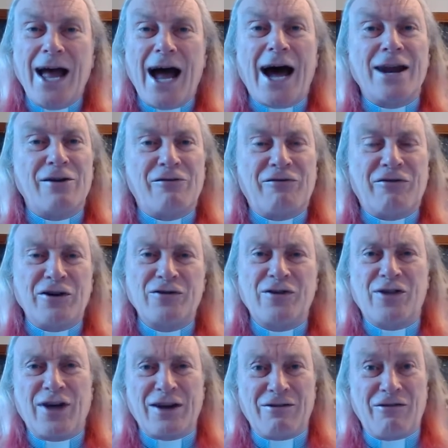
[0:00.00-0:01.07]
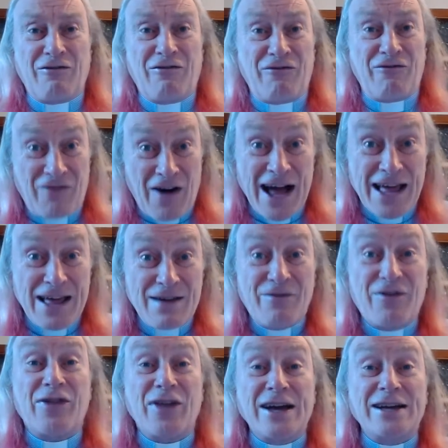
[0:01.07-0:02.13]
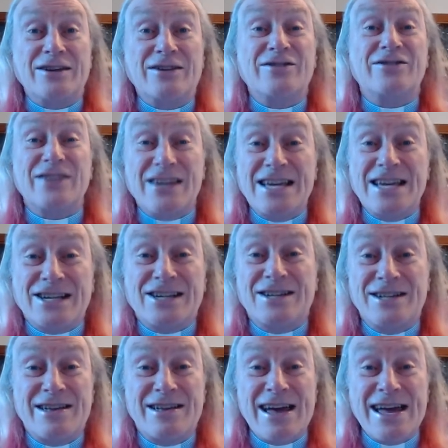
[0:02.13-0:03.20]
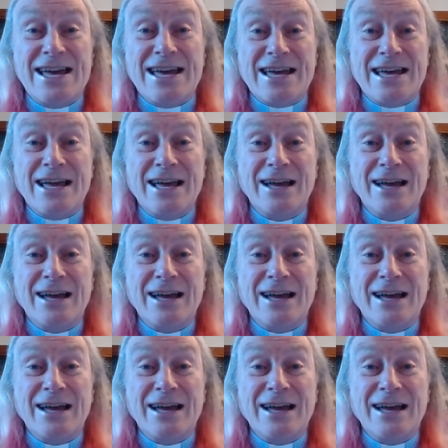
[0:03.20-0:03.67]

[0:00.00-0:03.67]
And at first you think, 5 things each day,